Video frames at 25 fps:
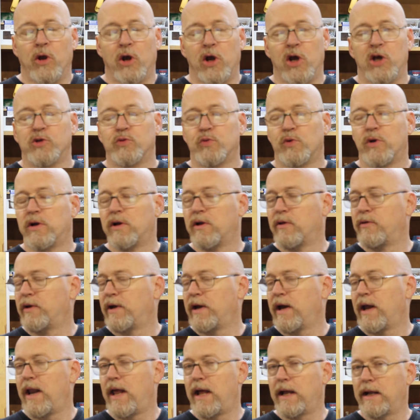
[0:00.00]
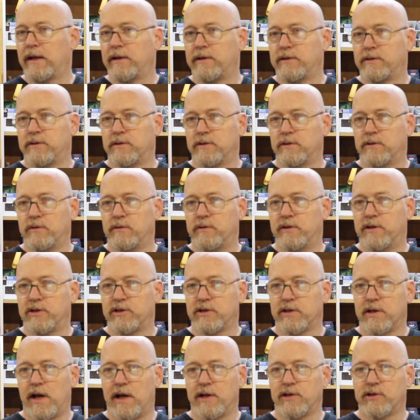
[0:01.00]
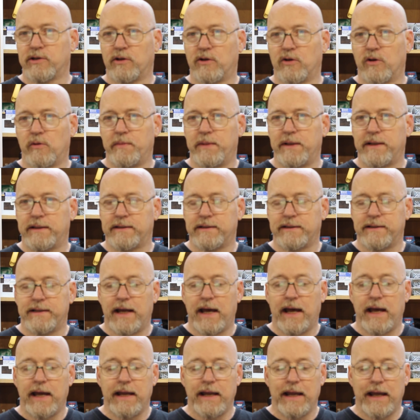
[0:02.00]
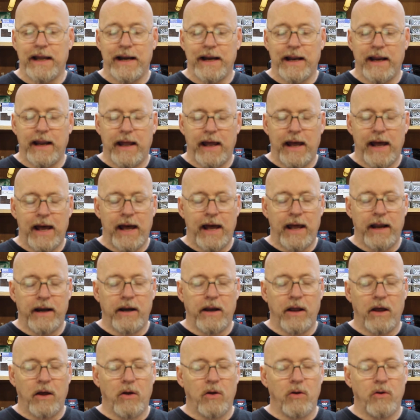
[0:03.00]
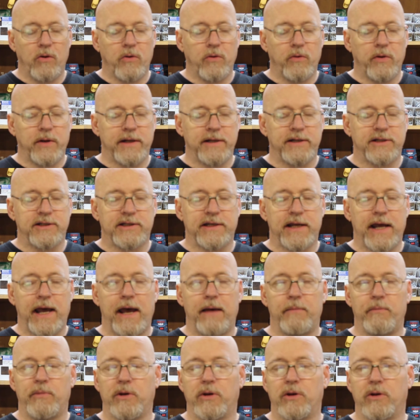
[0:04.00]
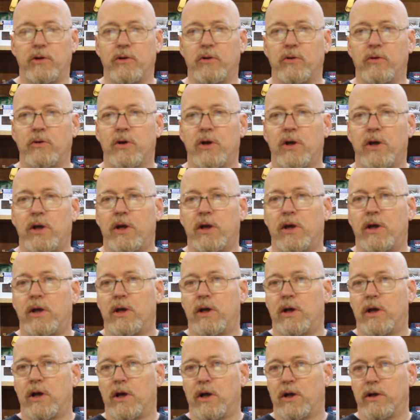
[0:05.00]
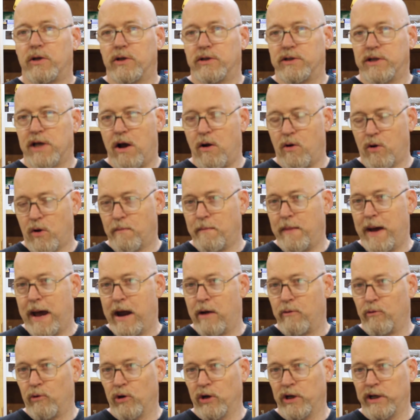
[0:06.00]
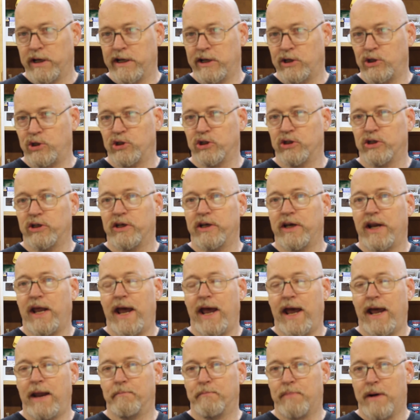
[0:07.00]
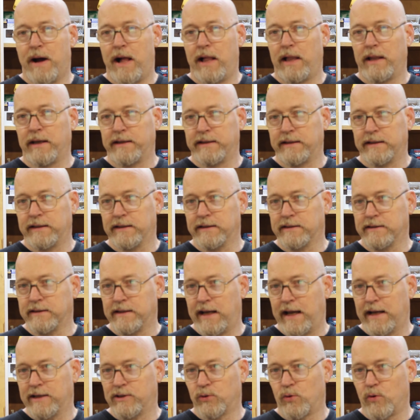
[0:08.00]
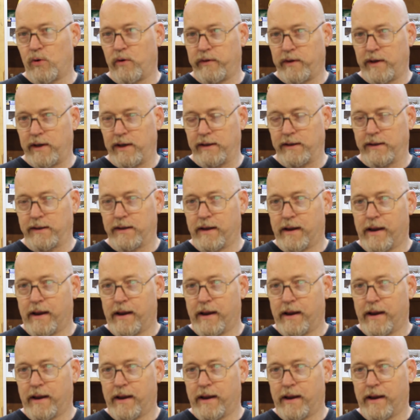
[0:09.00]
is one other thing I'd like to discuss a little bit today, and I know it's taboo to talk about religion and politics and that sort of thing.